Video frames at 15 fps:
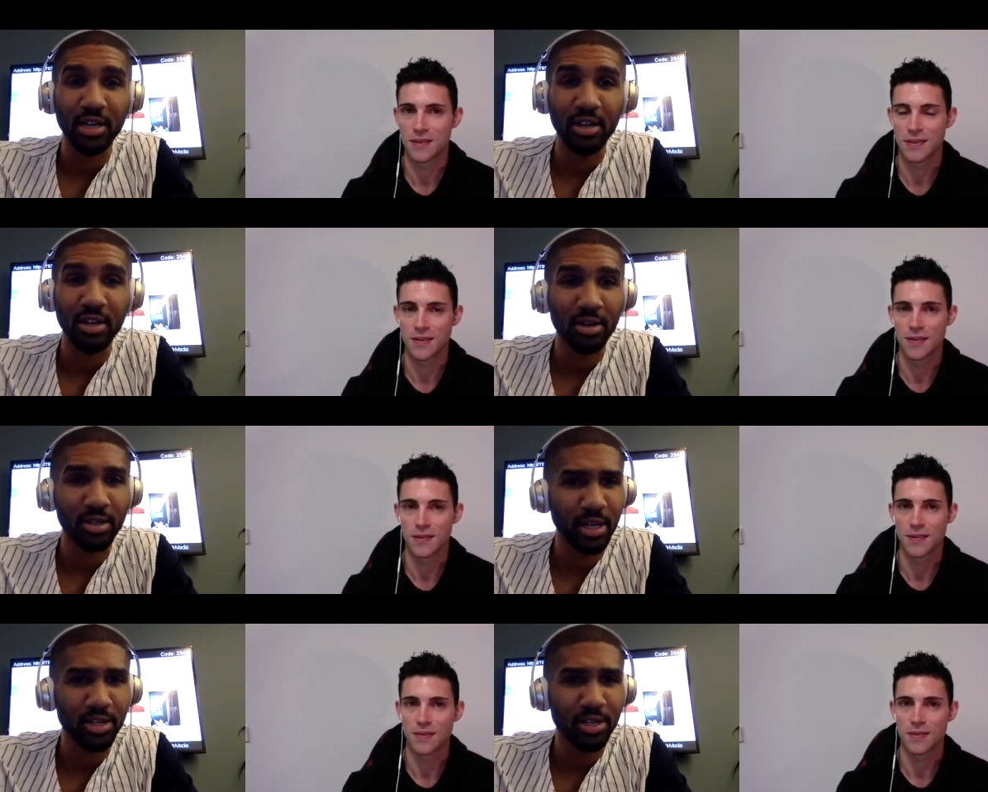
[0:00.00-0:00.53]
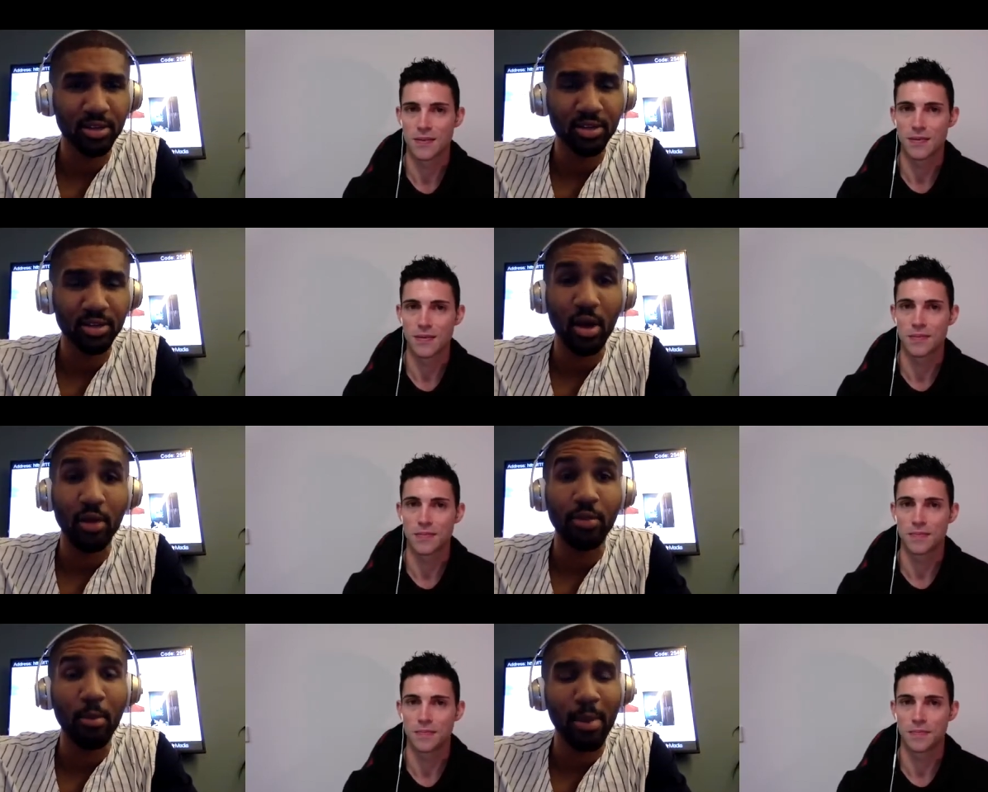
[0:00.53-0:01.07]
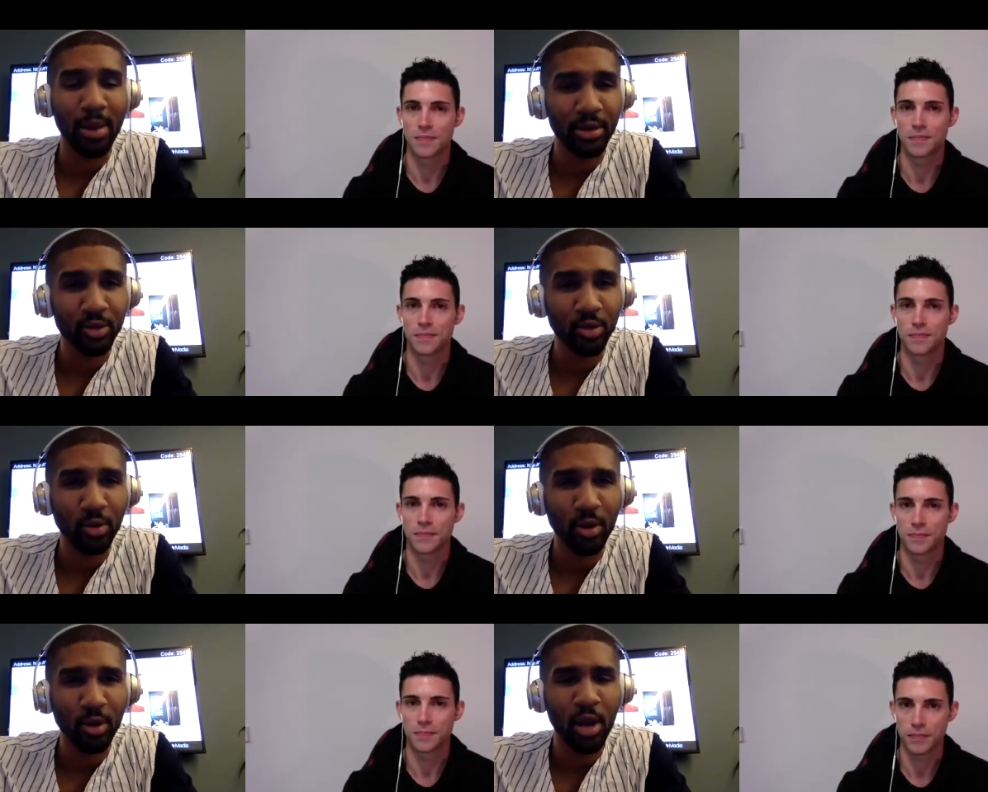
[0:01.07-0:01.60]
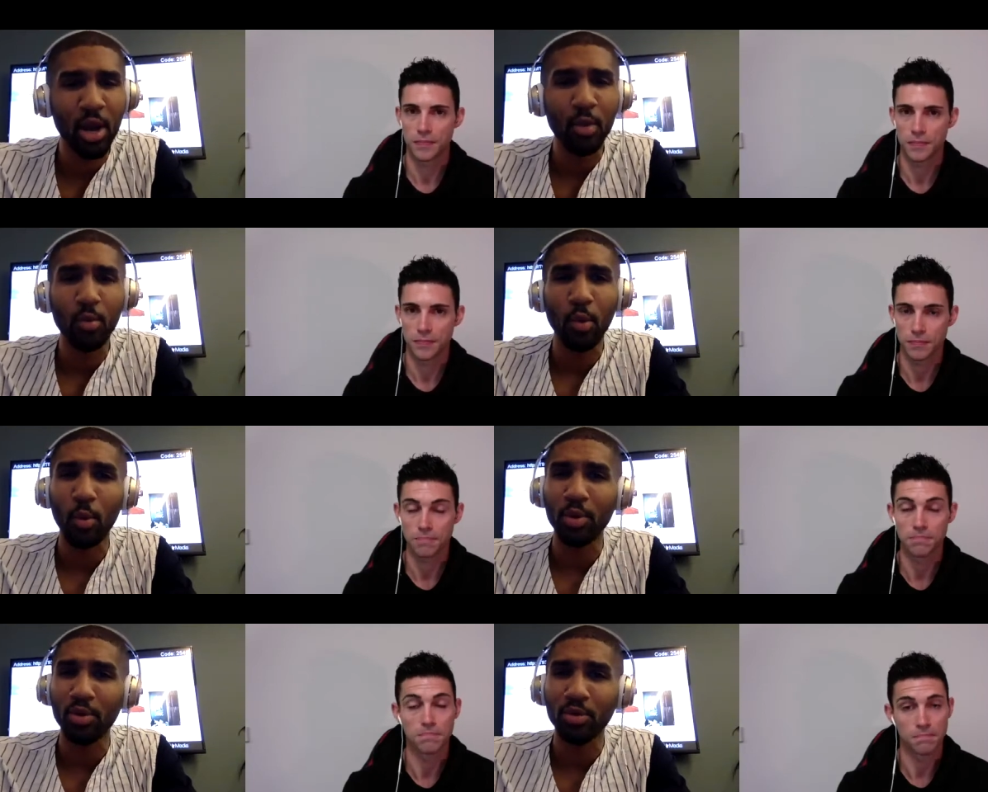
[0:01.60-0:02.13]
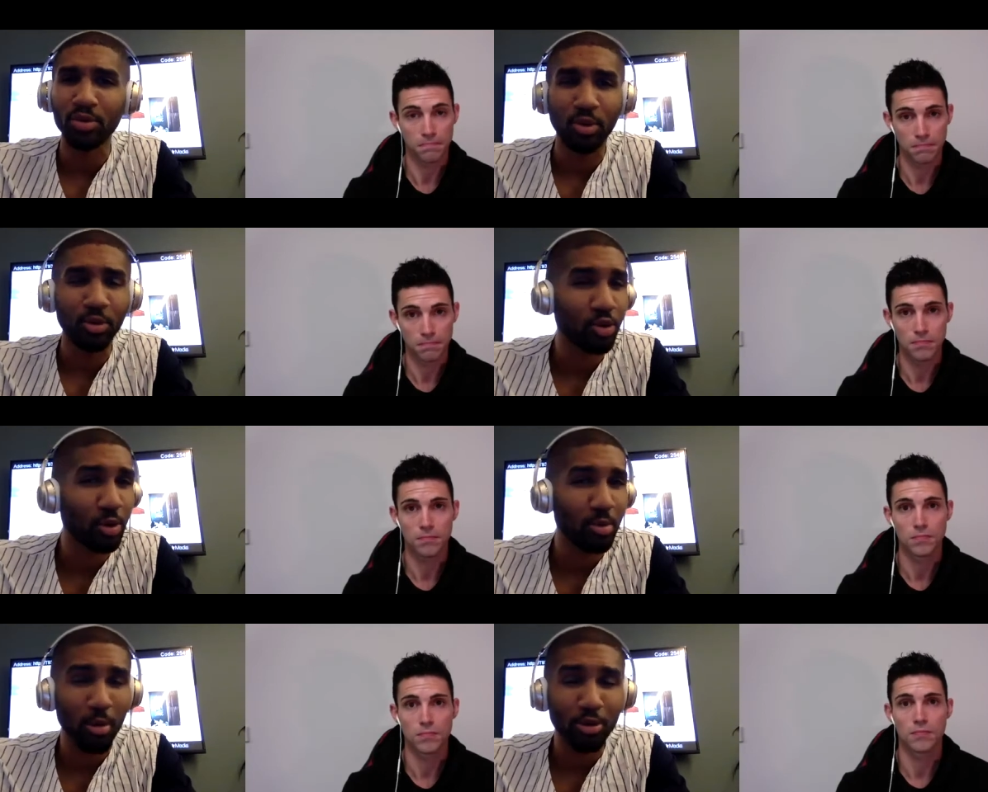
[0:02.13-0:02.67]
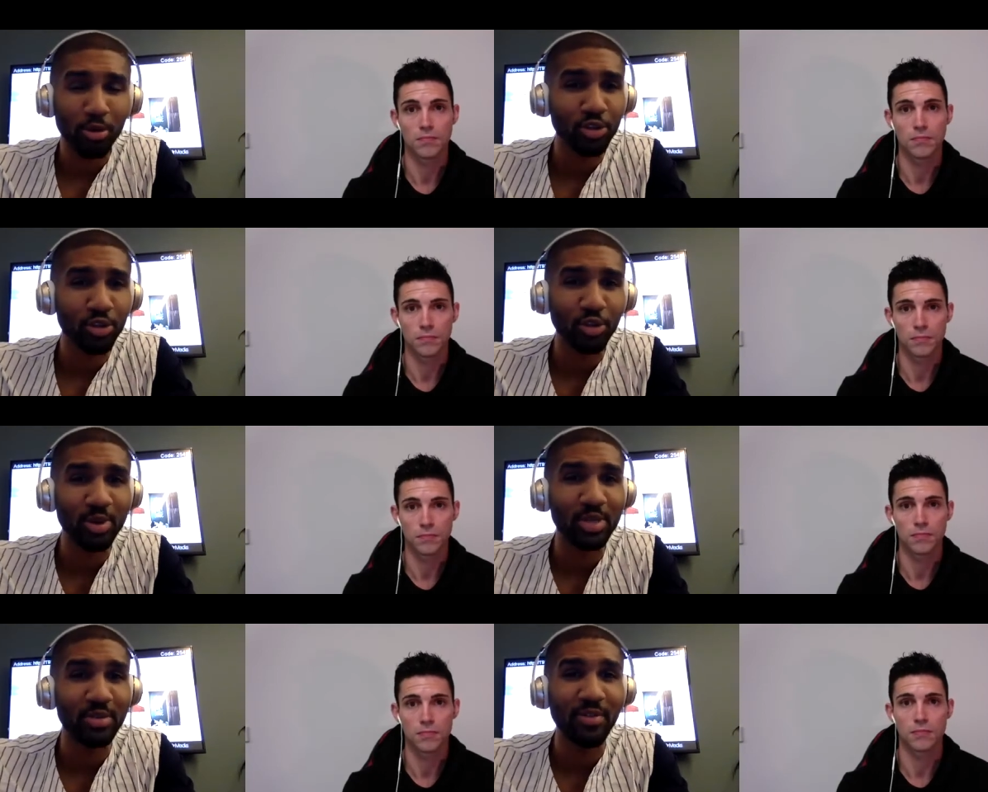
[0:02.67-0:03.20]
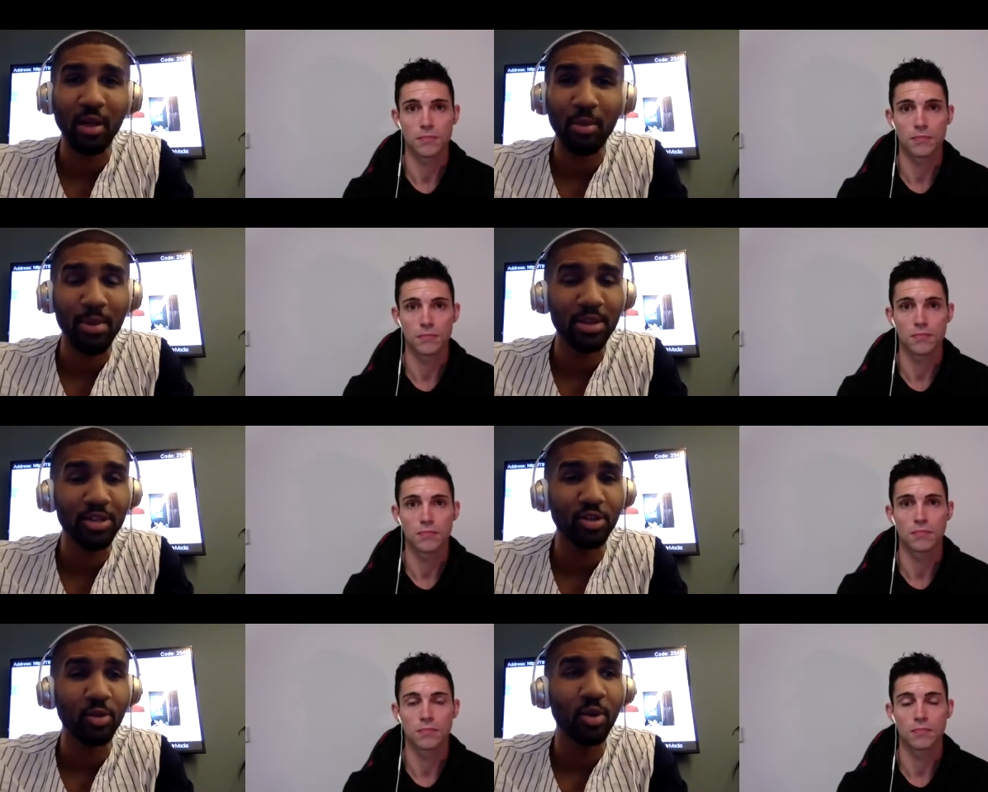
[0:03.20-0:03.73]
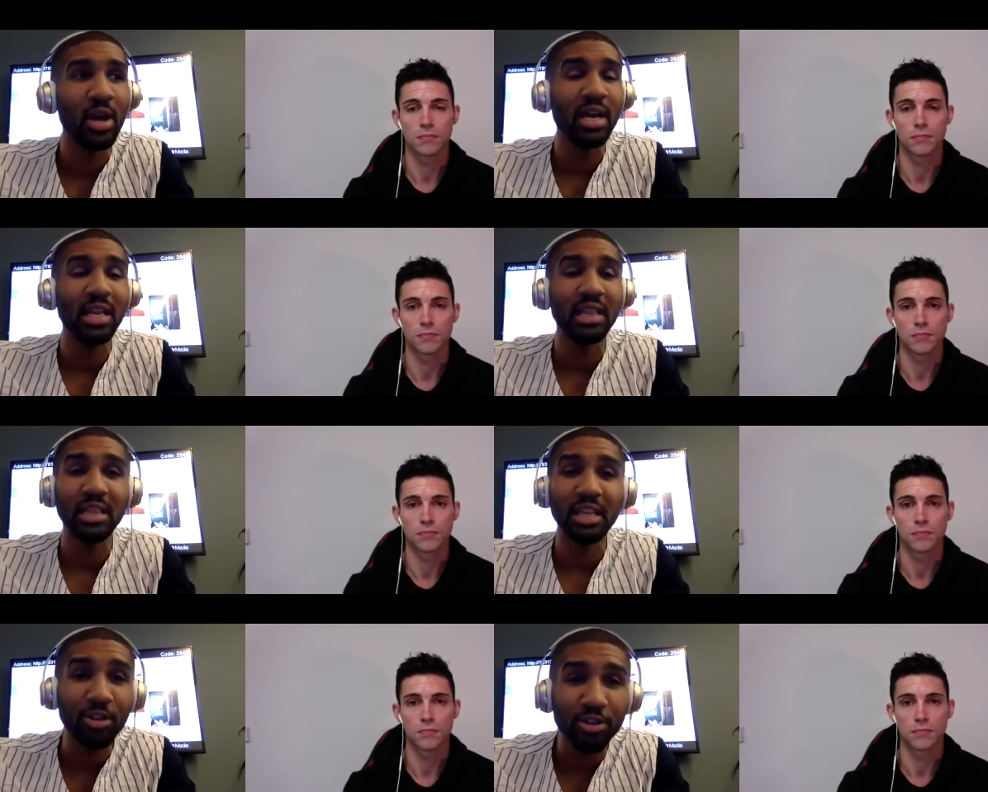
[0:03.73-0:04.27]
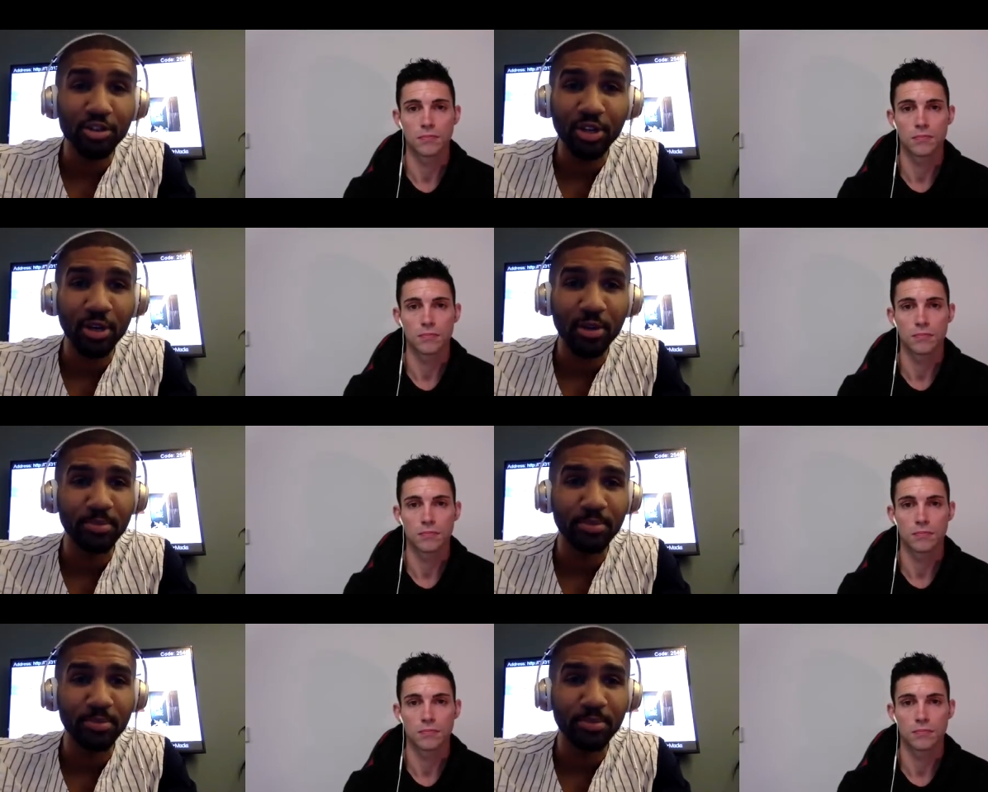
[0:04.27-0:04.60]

Speaker 1: Los Angeles called The Mentor, where we do social, emotional, and developmental leadership